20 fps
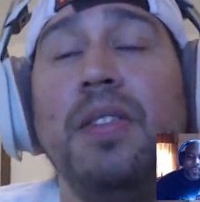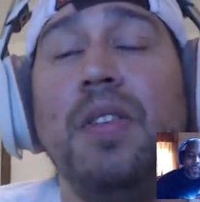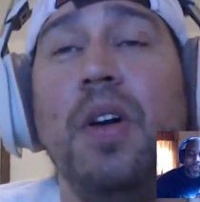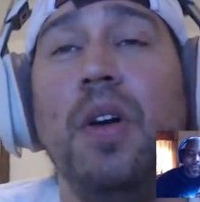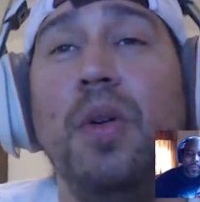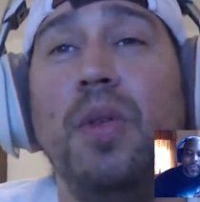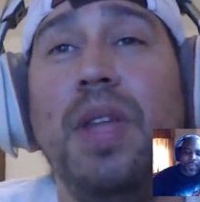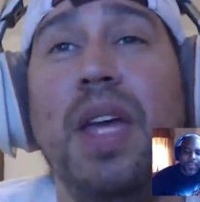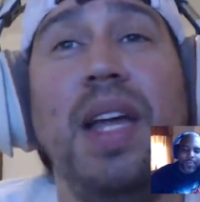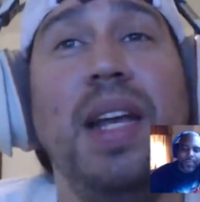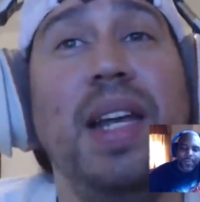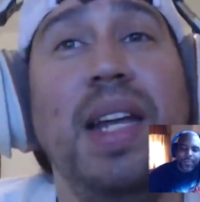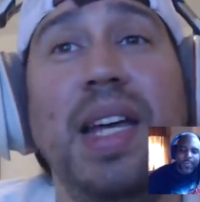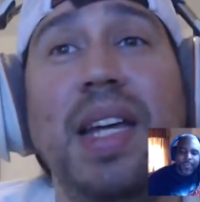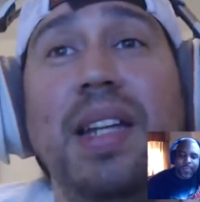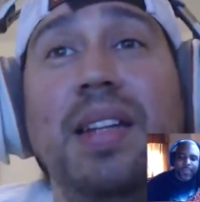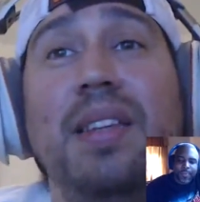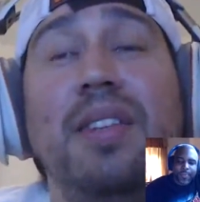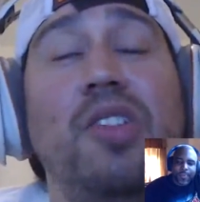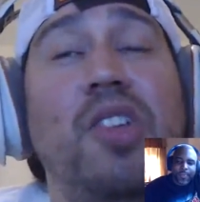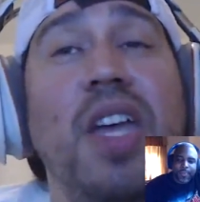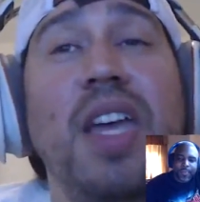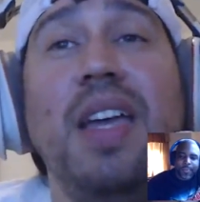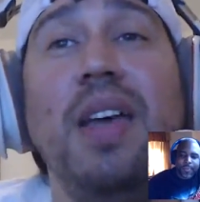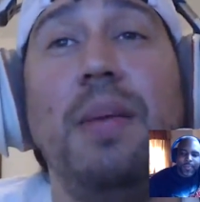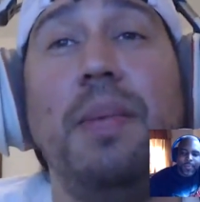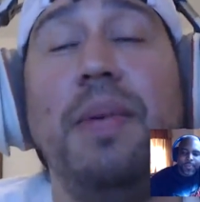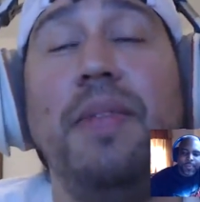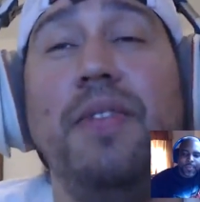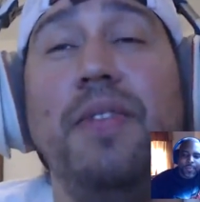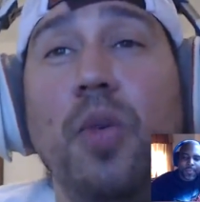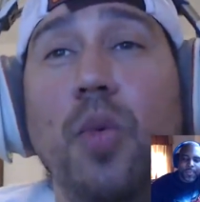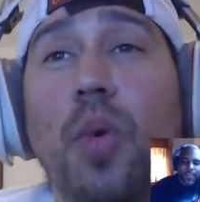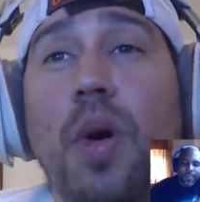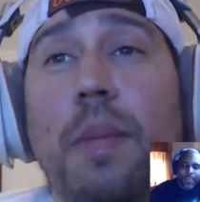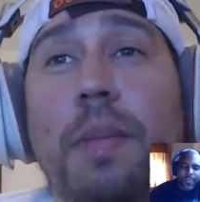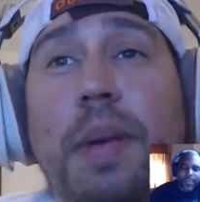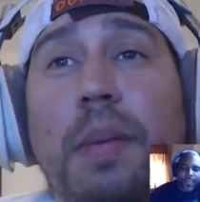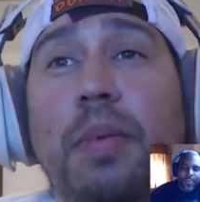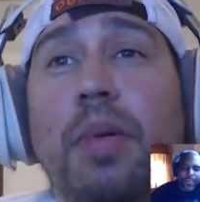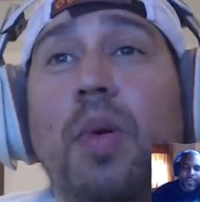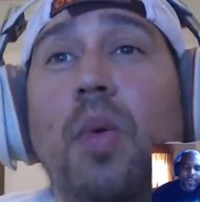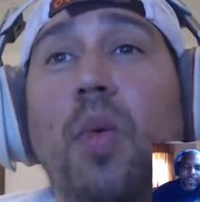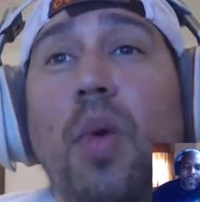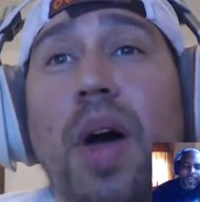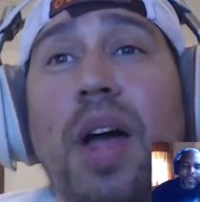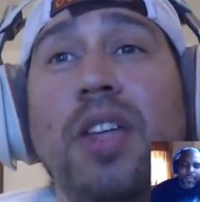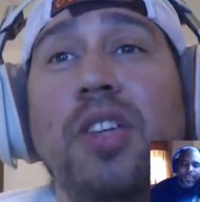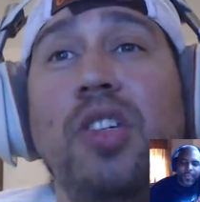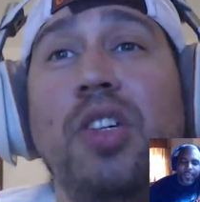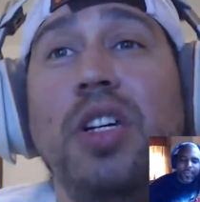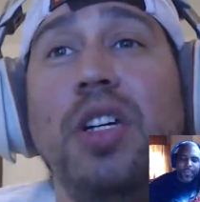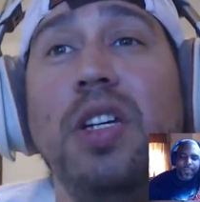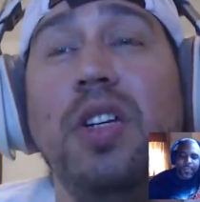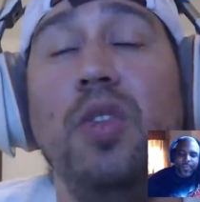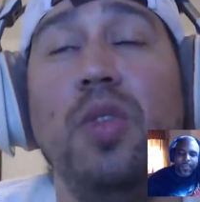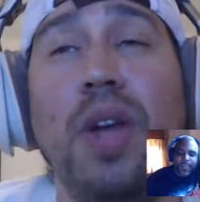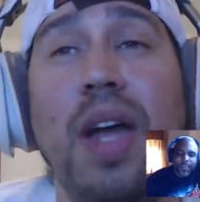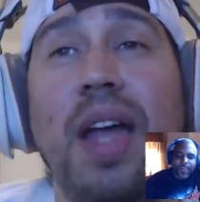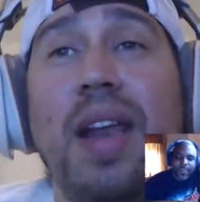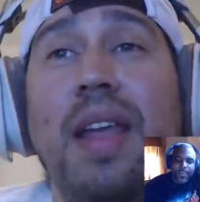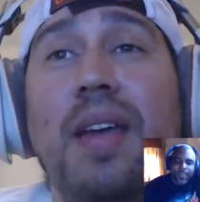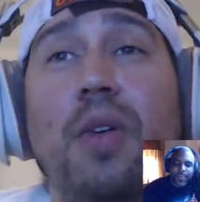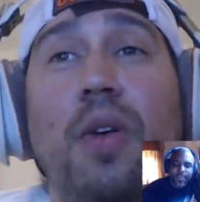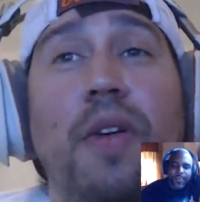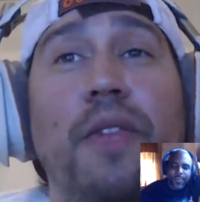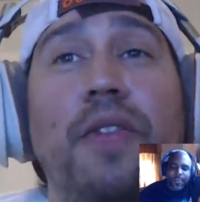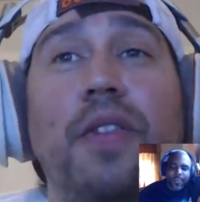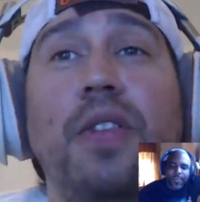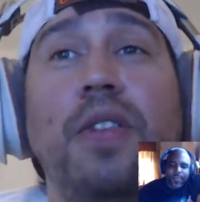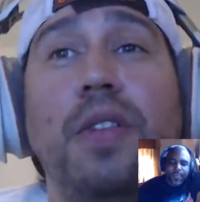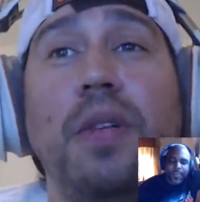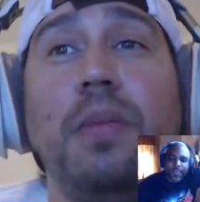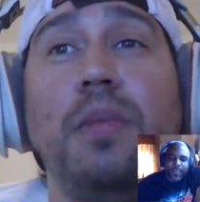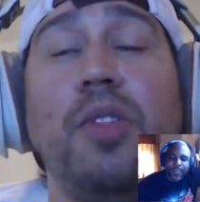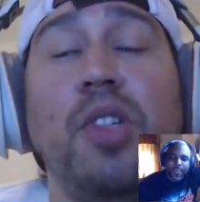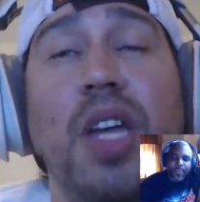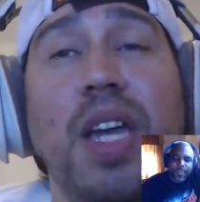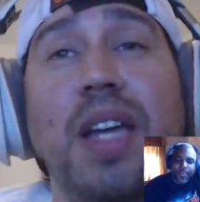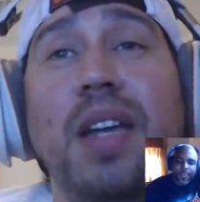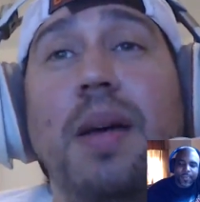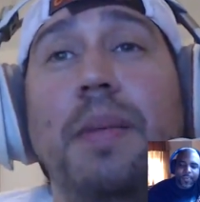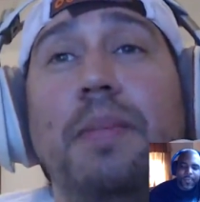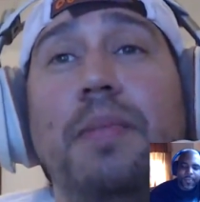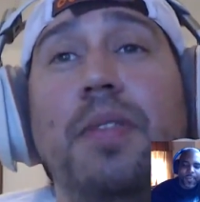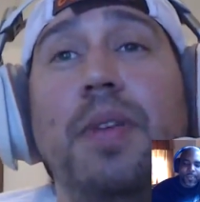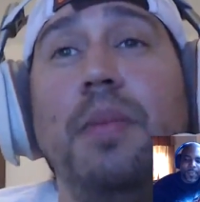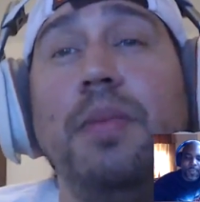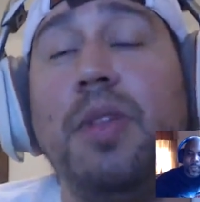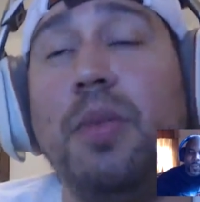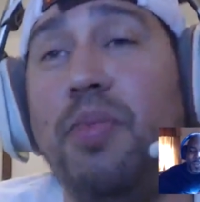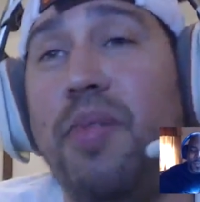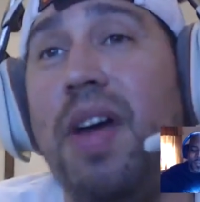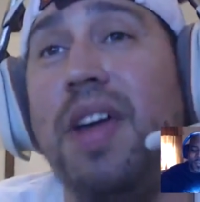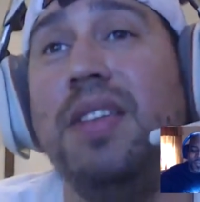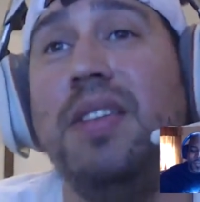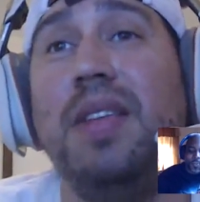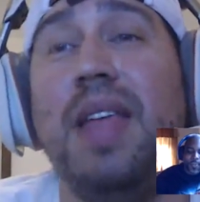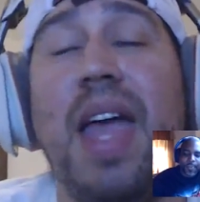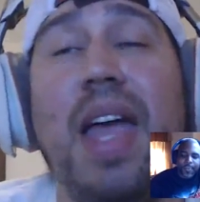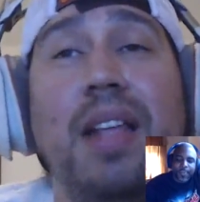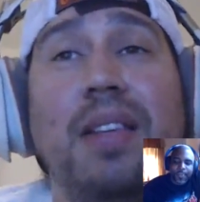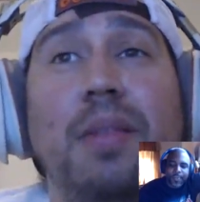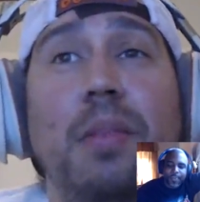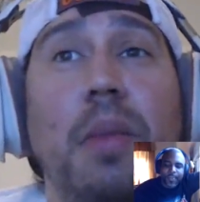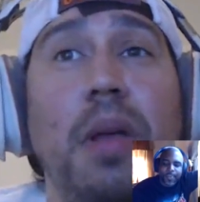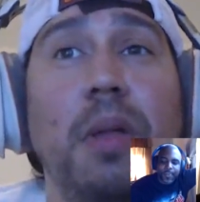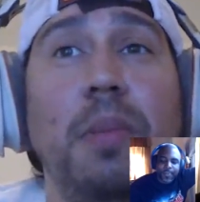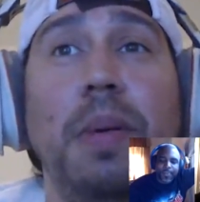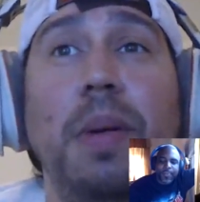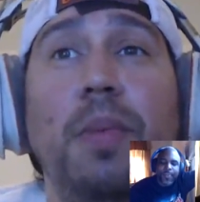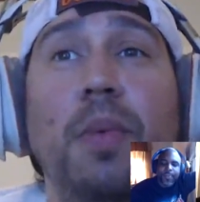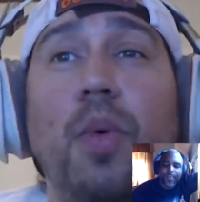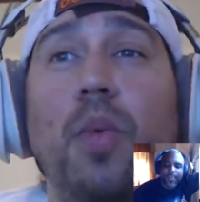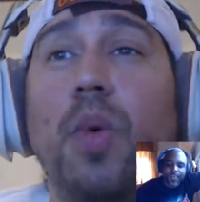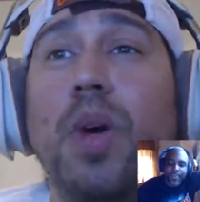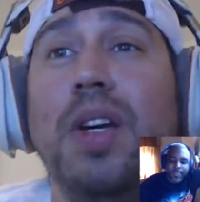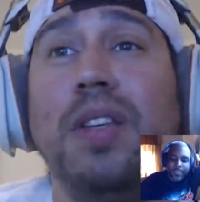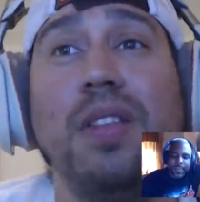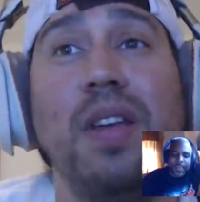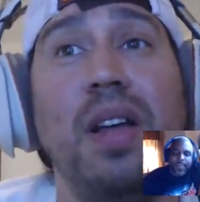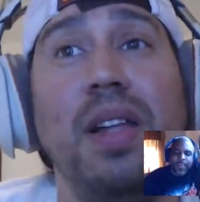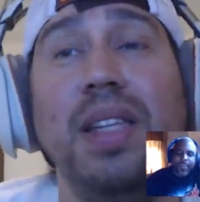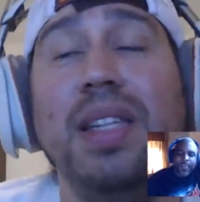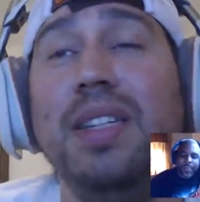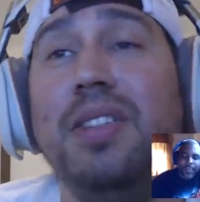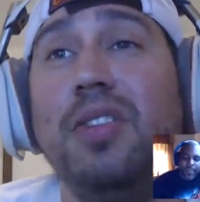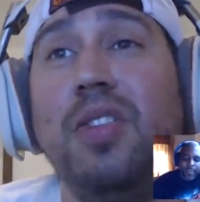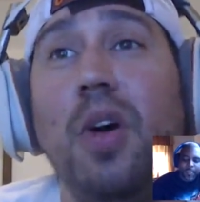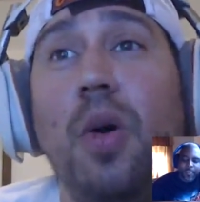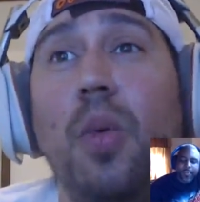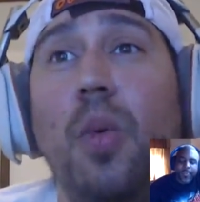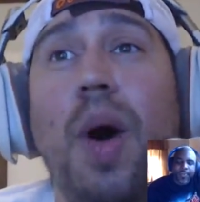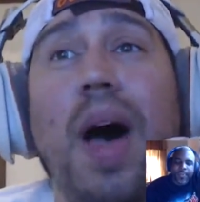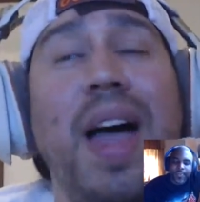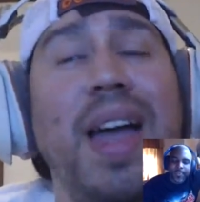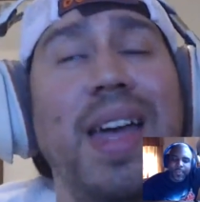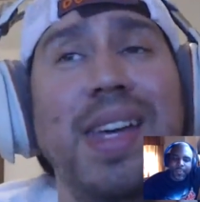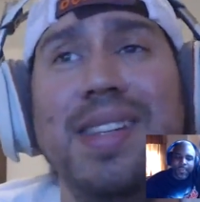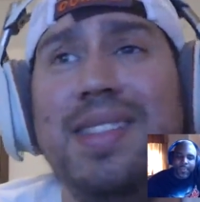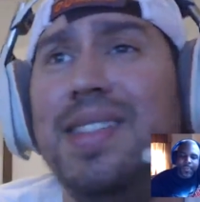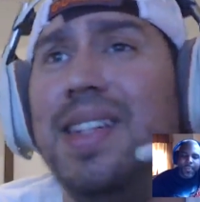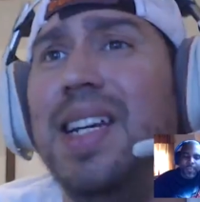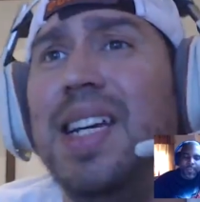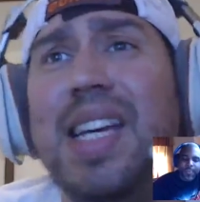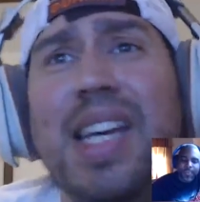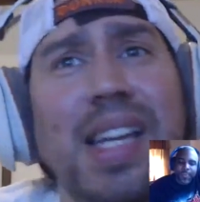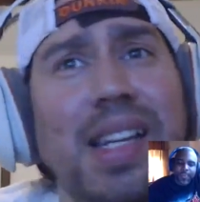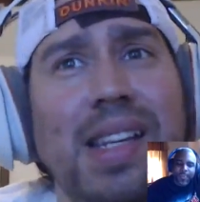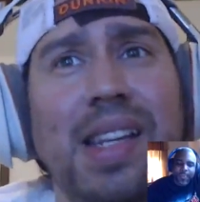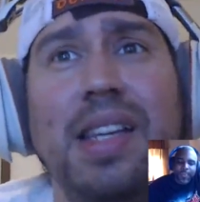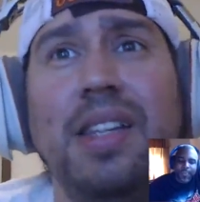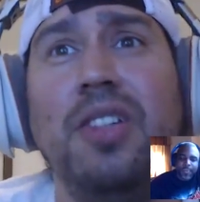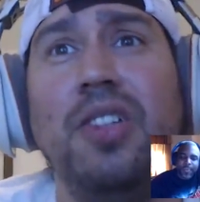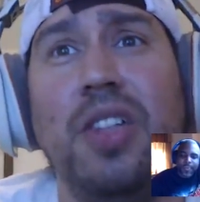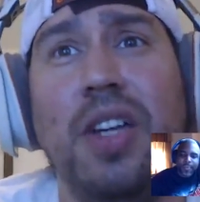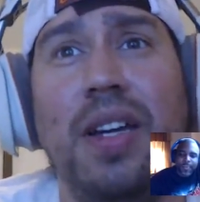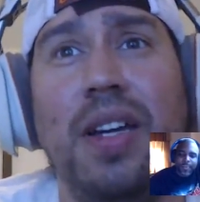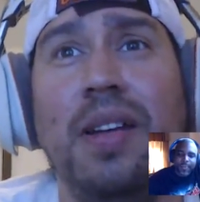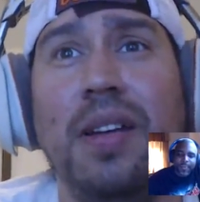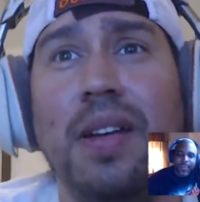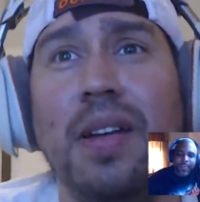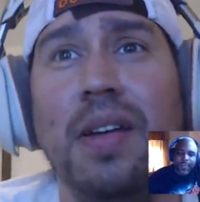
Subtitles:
So they need the shakeup. If you want people to watch it, you got to offer some shakeup, some surprises. Add some other people. Where's Kalisto? Why isn't he in this shit?